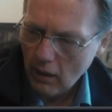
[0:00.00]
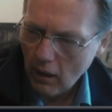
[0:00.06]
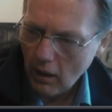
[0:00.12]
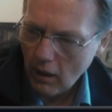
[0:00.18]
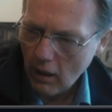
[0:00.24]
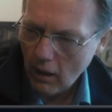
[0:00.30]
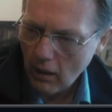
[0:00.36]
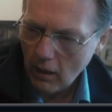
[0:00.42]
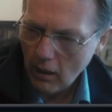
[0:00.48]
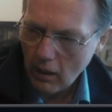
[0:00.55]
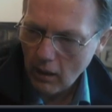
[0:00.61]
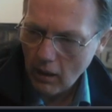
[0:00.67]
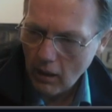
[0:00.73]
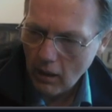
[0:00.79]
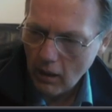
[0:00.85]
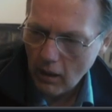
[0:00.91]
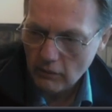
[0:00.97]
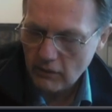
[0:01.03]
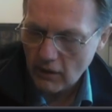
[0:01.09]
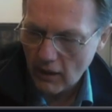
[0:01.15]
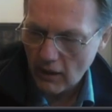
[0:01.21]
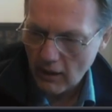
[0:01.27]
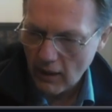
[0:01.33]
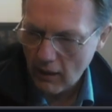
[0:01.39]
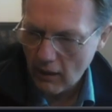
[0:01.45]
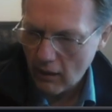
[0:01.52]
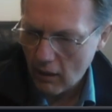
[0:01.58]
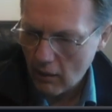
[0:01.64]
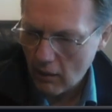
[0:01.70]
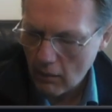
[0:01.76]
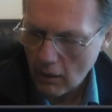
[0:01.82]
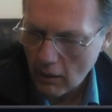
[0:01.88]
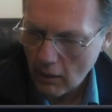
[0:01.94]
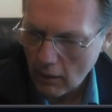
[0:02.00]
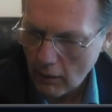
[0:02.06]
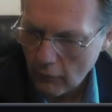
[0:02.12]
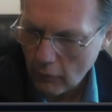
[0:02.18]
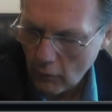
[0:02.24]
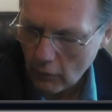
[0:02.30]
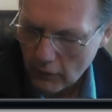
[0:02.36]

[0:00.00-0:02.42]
I will scale out at